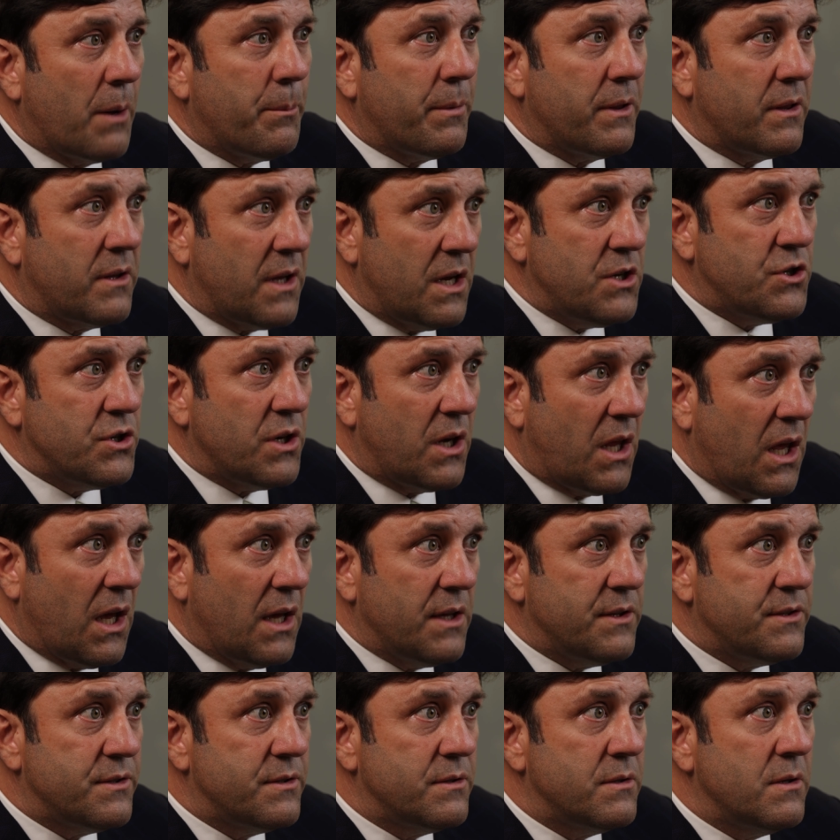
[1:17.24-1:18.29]
compensation
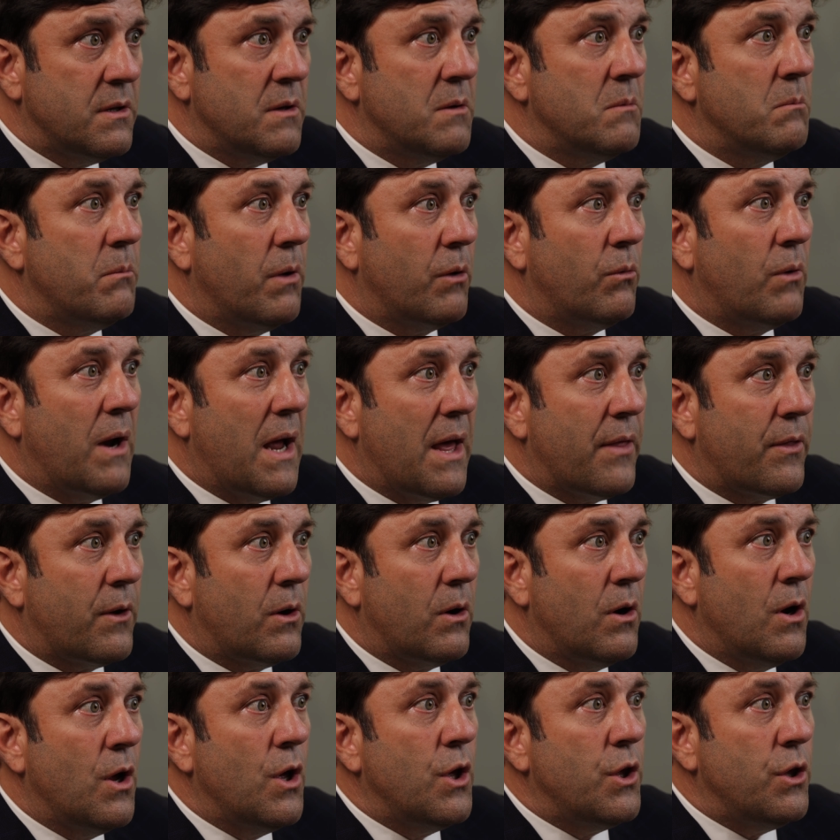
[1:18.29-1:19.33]
case, but
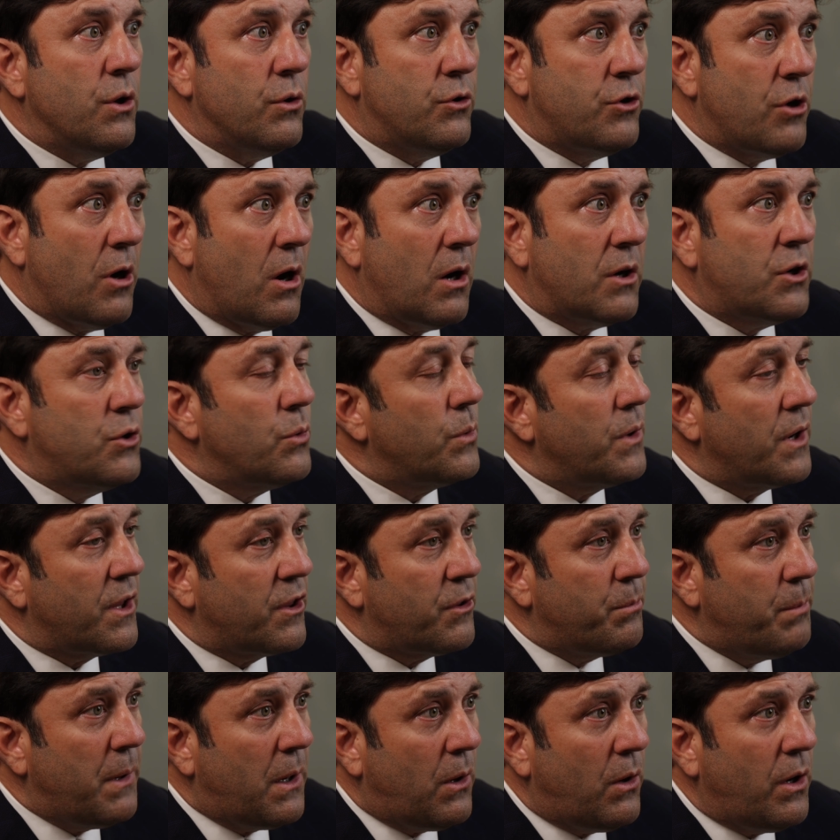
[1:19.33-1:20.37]
rather you talk to an
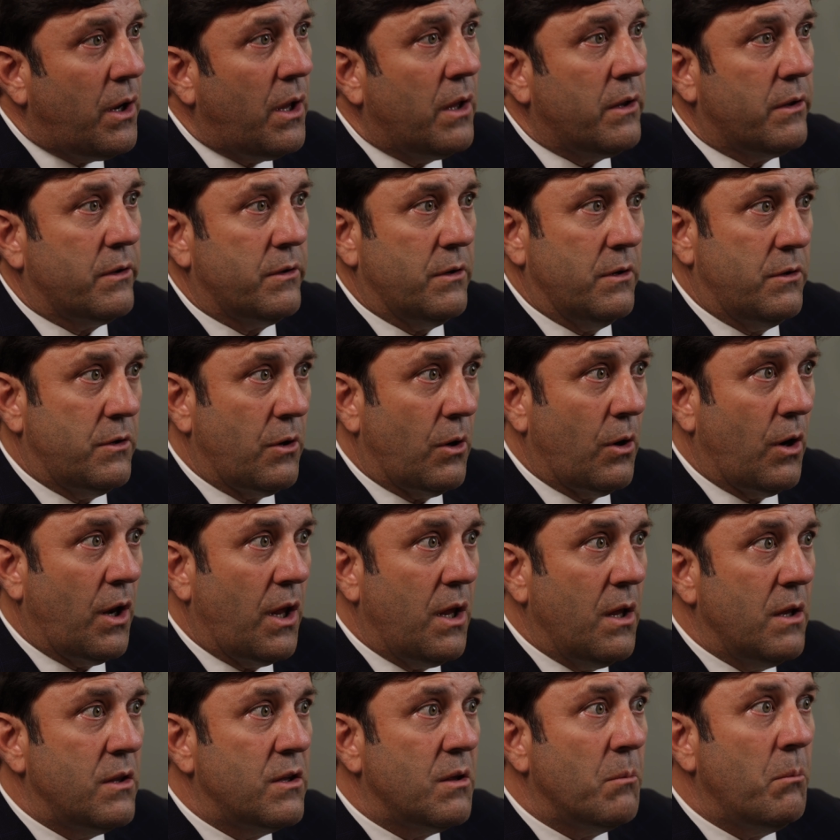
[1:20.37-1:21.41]
experienced
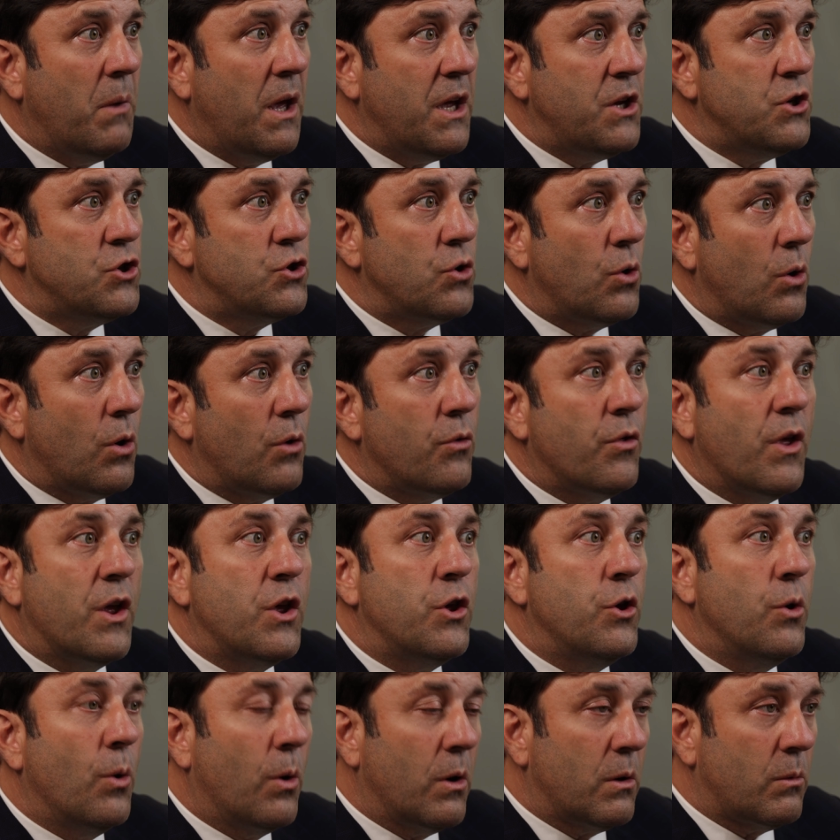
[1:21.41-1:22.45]
attorney to make sure
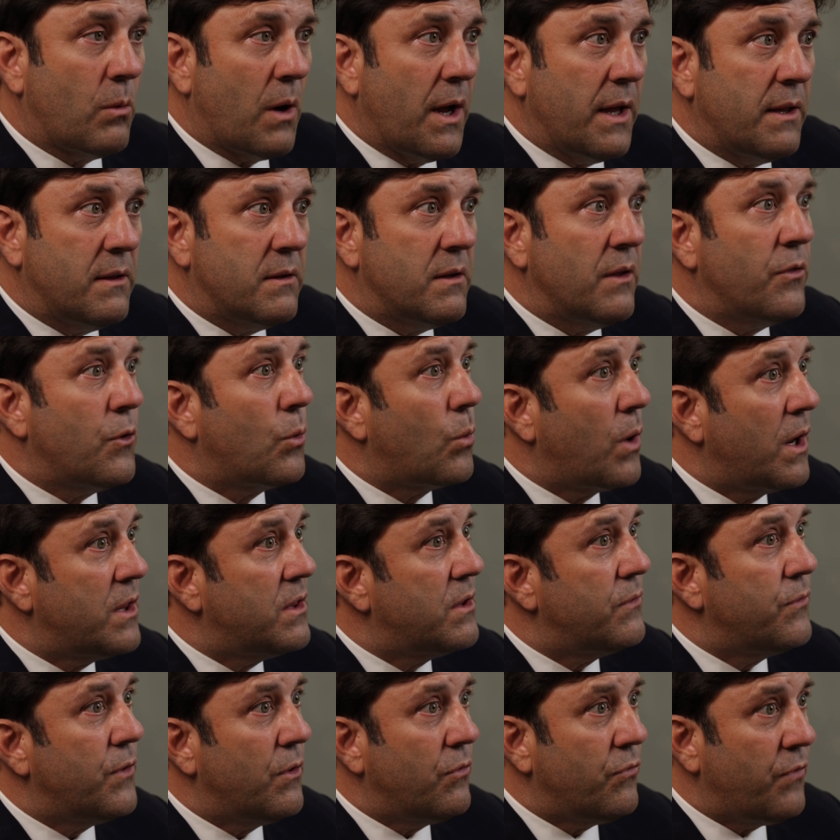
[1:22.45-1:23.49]
that your rights and the
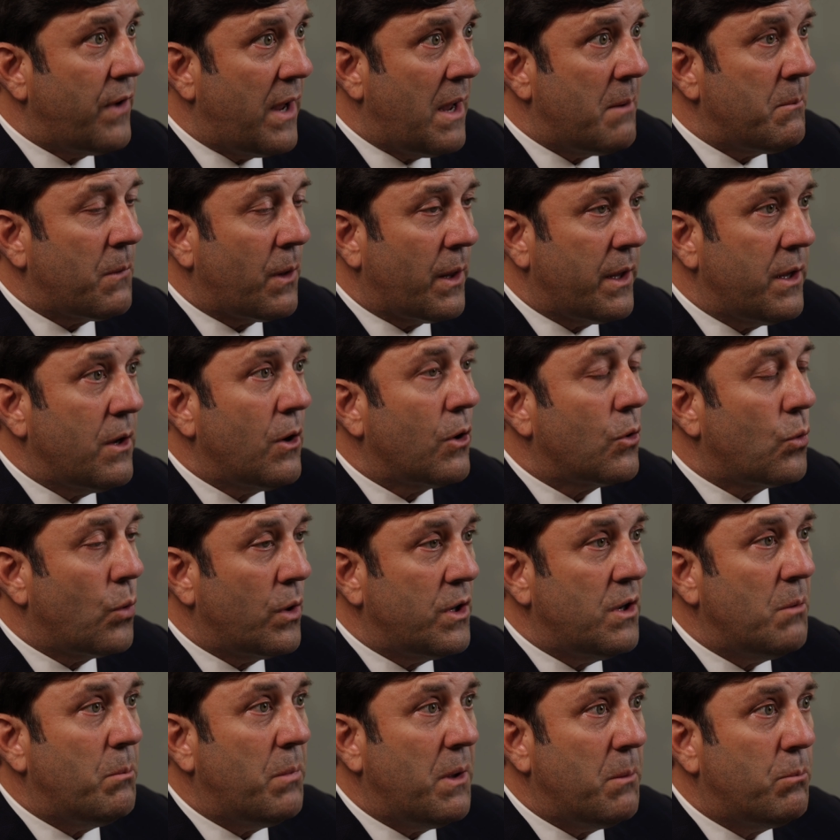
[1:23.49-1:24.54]
rights of your family are
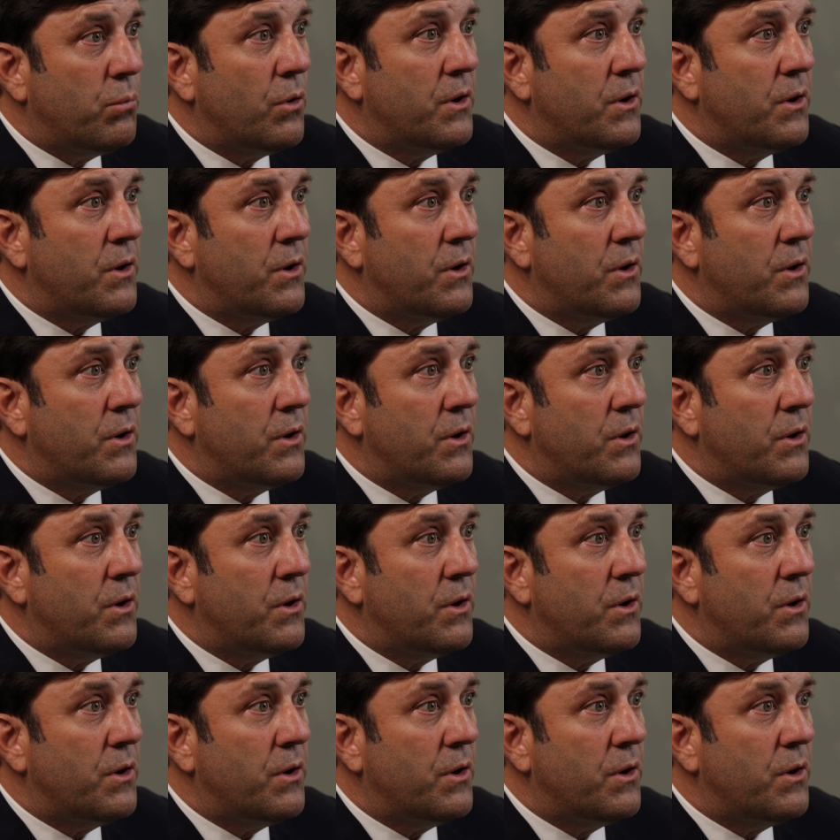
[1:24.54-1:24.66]
going to be